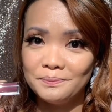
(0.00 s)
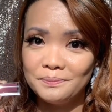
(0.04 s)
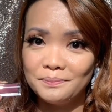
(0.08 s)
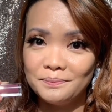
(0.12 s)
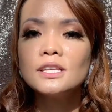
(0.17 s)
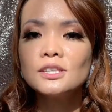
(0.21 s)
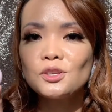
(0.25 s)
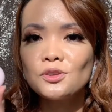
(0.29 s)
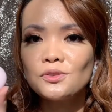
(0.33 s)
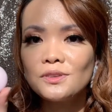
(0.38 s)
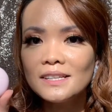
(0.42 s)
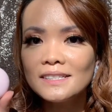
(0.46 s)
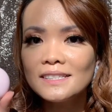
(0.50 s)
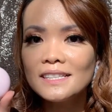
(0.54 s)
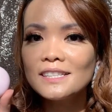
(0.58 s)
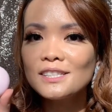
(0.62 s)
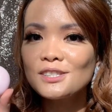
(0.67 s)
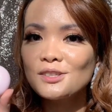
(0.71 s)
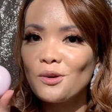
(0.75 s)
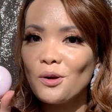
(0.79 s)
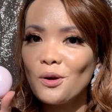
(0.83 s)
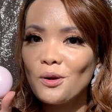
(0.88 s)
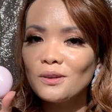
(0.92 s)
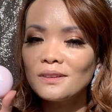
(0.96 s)
So this is
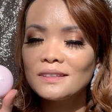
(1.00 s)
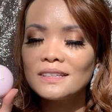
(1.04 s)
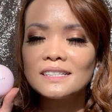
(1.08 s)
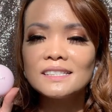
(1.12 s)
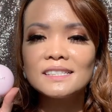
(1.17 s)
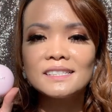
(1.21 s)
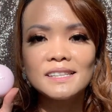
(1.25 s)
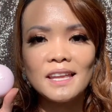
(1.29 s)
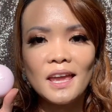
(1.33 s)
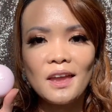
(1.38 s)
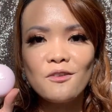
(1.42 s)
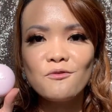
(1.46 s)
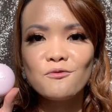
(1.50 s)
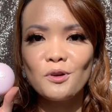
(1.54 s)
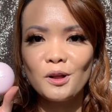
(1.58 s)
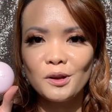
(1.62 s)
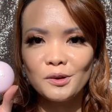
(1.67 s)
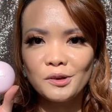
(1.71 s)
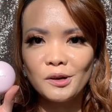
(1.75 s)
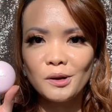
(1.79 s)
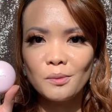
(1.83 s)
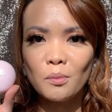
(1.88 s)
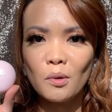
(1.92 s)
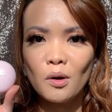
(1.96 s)
called the Stay
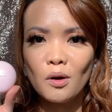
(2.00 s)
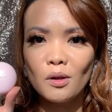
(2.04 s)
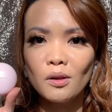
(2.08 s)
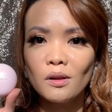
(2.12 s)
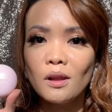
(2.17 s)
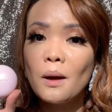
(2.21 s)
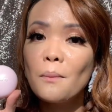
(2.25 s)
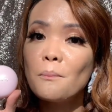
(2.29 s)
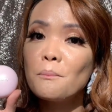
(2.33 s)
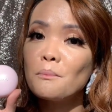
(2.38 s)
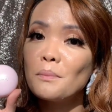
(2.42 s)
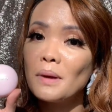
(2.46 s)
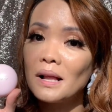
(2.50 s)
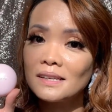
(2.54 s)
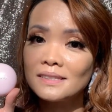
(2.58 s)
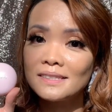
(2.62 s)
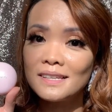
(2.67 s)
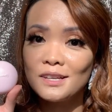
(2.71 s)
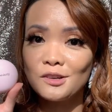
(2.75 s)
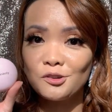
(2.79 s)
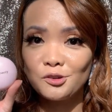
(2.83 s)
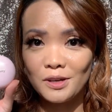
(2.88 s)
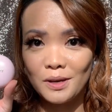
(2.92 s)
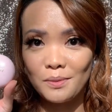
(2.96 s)
Vulnerable
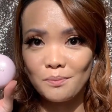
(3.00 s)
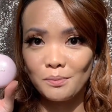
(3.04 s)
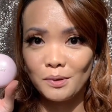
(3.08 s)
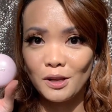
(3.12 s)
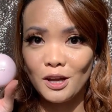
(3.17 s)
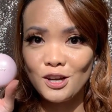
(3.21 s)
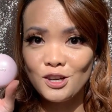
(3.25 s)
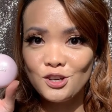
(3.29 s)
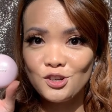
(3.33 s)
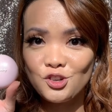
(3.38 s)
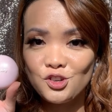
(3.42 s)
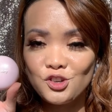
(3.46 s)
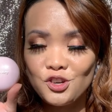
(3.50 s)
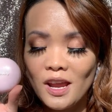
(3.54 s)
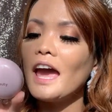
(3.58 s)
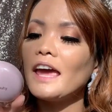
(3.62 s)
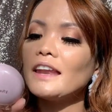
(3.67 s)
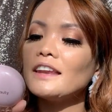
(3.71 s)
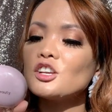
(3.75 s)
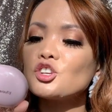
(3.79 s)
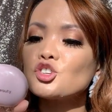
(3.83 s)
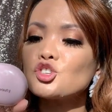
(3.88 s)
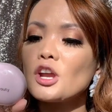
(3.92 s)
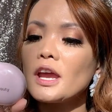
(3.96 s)
Melting Cream Blush, and
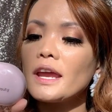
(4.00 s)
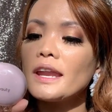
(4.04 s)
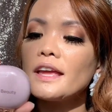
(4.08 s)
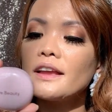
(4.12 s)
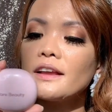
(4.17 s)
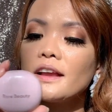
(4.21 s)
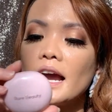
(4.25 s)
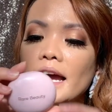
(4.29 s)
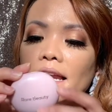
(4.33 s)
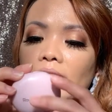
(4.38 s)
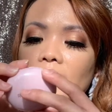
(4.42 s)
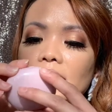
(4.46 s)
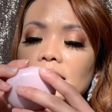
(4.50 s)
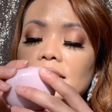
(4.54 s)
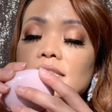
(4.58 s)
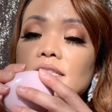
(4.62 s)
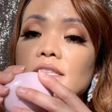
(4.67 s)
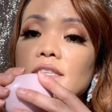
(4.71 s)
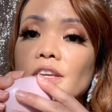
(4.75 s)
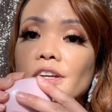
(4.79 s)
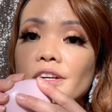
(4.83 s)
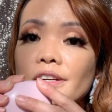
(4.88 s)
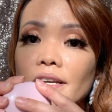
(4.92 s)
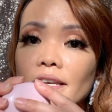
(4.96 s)
the shade I got is
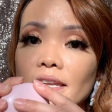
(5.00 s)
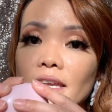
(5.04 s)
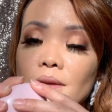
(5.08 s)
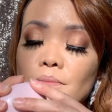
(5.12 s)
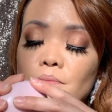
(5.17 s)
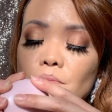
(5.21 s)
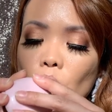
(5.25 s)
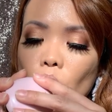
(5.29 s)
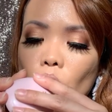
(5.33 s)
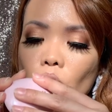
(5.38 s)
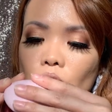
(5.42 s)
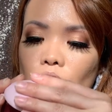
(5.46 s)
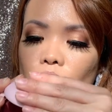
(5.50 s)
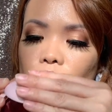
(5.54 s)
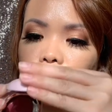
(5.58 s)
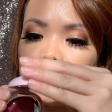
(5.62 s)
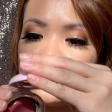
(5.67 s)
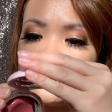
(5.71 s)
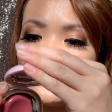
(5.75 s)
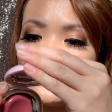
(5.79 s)
Nearly Mauve.